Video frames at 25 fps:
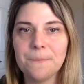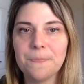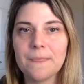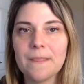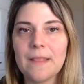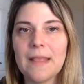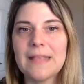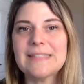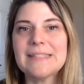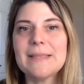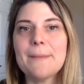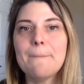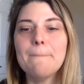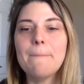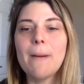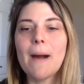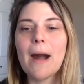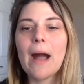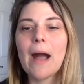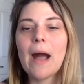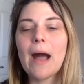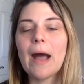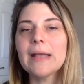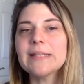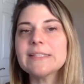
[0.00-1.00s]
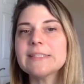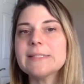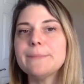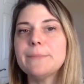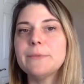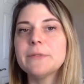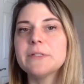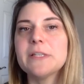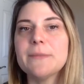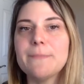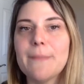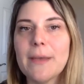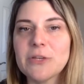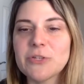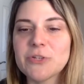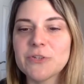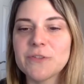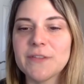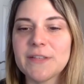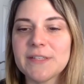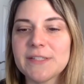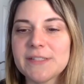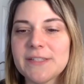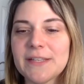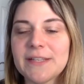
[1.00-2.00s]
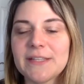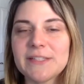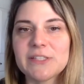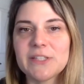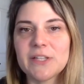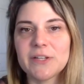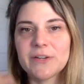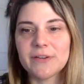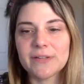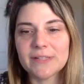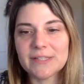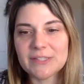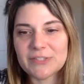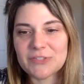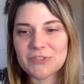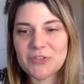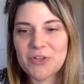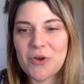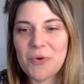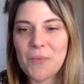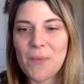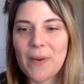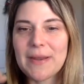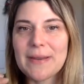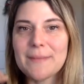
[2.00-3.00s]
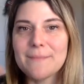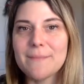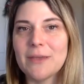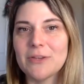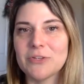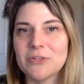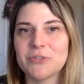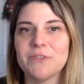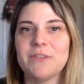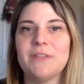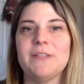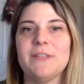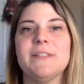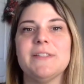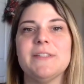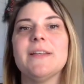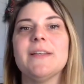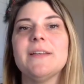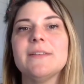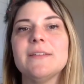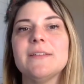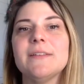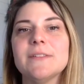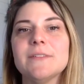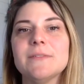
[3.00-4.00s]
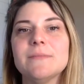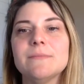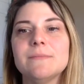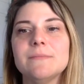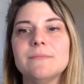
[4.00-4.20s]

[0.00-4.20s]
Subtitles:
It's impossible to measure these things. There is no way to measure these things,